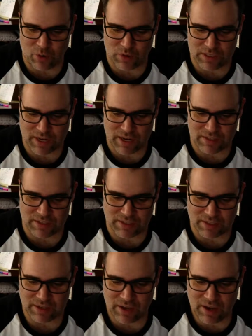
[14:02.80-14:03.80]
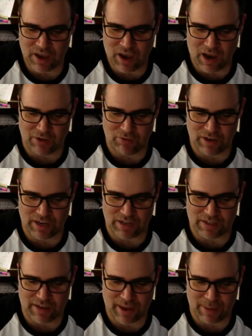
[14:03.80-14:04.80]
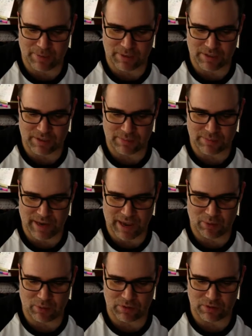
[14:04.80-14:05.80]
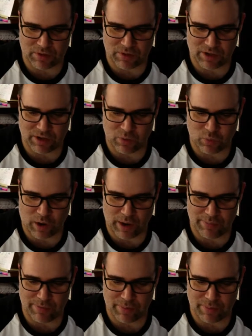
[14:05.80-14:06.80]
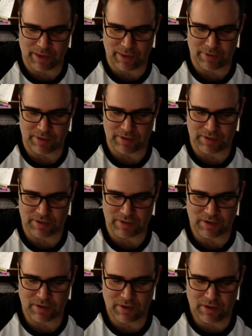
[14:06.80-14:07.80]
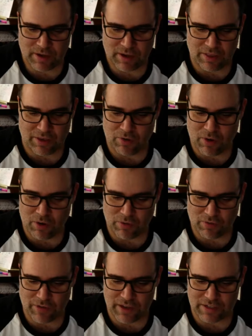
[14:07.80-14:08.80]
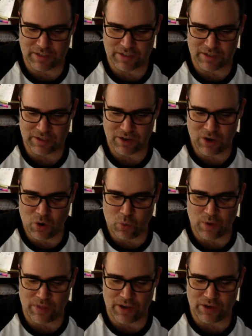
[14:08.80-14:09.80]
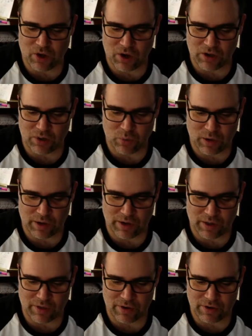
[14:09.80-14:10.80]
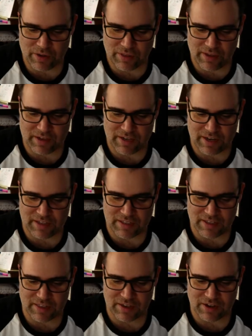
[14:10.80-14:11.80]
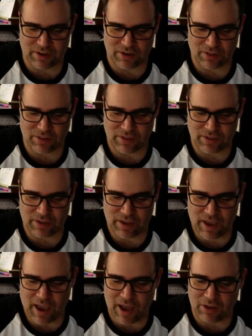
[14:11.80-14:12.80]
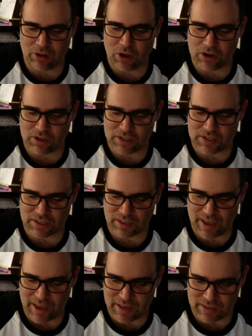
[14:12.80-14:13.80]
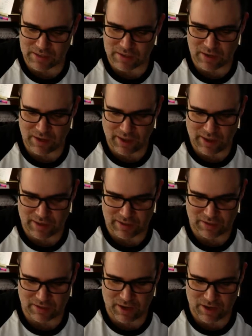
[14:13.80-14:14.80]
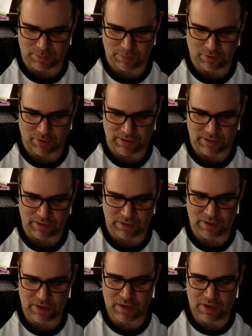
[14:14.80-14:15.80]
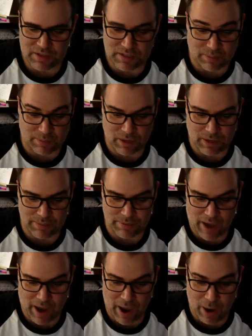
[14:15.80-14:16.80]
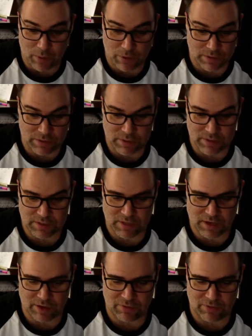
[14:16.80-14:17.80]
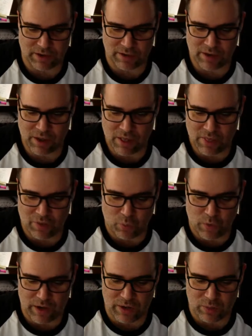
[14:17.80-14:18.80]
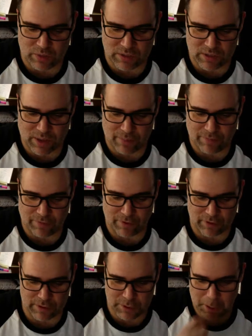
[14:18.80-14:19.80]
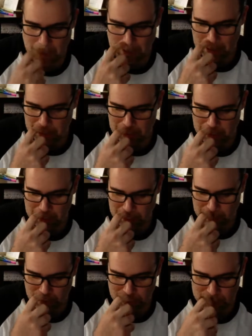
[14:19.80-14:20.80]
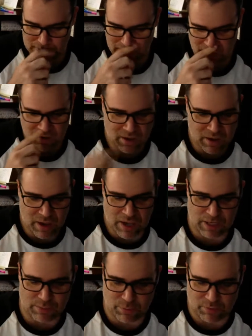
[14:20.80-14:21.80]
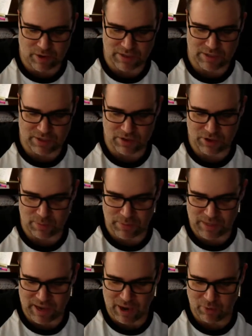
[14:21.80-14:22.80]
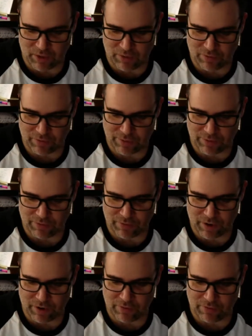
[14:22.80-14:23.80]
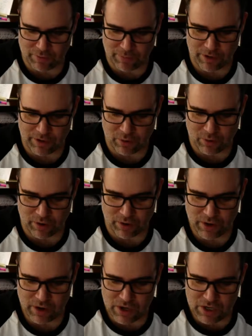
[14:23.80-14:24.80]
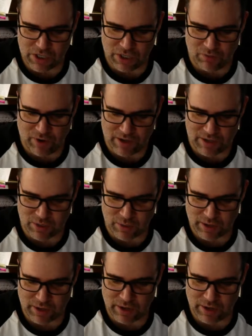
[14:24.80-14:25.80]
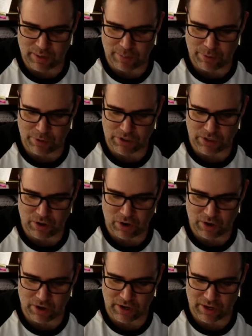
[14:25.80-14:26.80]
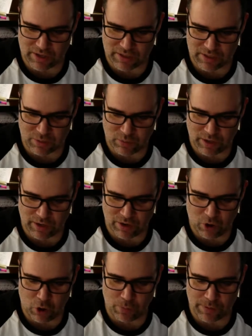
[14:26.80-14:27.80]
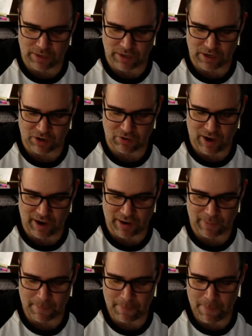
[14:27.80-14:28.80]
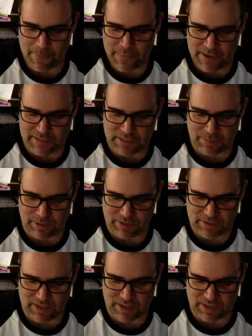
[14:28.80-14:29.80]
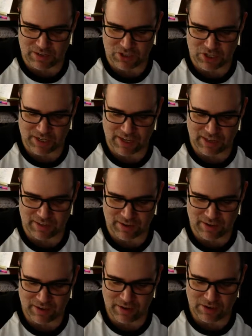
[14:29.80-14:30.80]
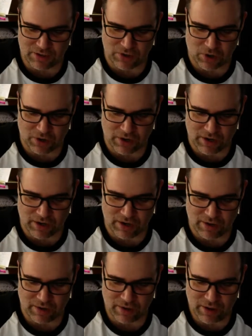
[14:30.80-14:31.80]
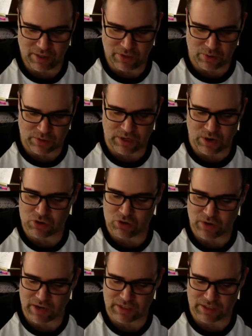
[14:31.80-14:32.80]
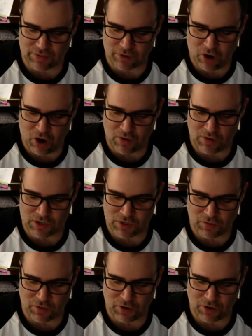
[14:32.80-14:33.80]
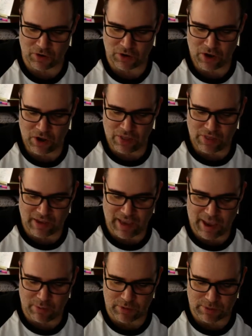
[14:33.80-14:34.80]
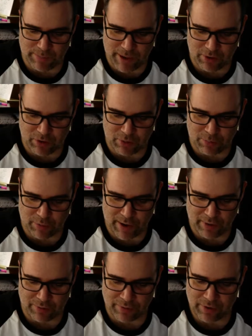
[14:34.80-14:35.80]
was hazy. Irene dampened some towels so they could wipe the babies and their own faces. When they talked to one another, they tasted the earth. "How long does it last?" asked Esperanza. "Sometimes hours," said Irene. "The wind will stop first, and then the dust." Esperanza heard a meowing from the door. She ran to it, and pushing hard against the wind, opened it a crack. Isabel's kitten, Chiquita, darted in. There was no trace of her orange fur. The cat was powdered brown.